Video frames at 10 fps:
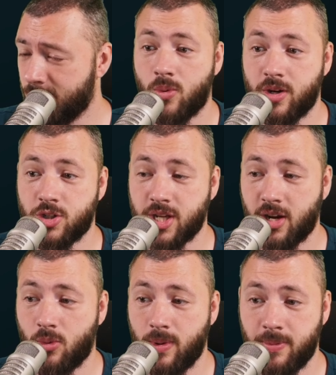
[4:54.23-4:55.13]
We're going to check
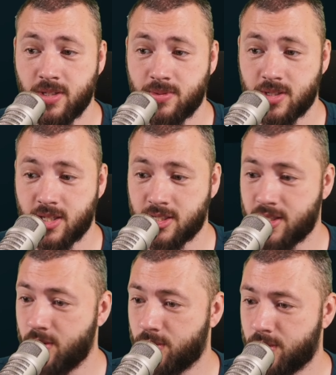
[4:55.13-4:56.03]
our weapons because this is
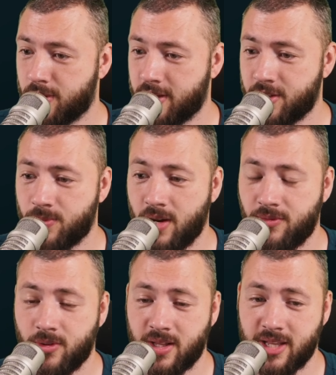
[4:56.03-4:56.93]
the old earth hunting
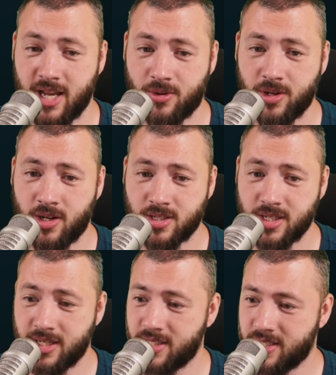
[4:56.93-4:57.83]
rifle and the Equinox. You
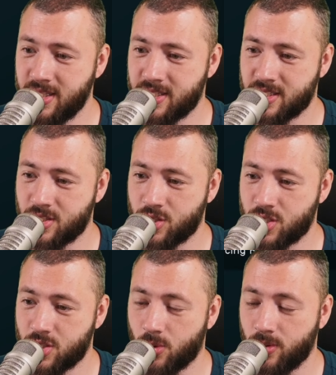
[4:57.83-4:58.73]
can see this is a
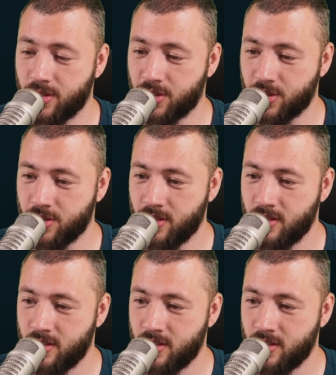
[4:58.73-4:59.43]
stolen good.